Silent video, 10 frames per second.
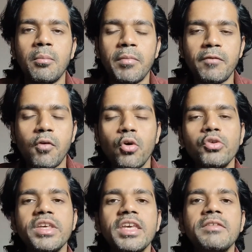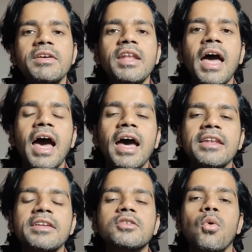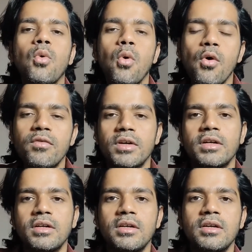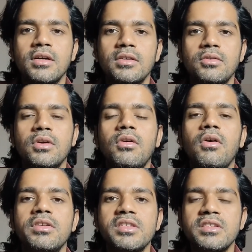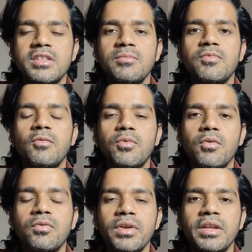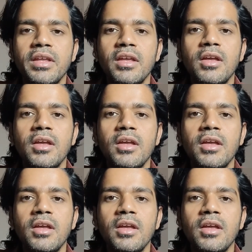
before you even hand it over to the content team for proofreading,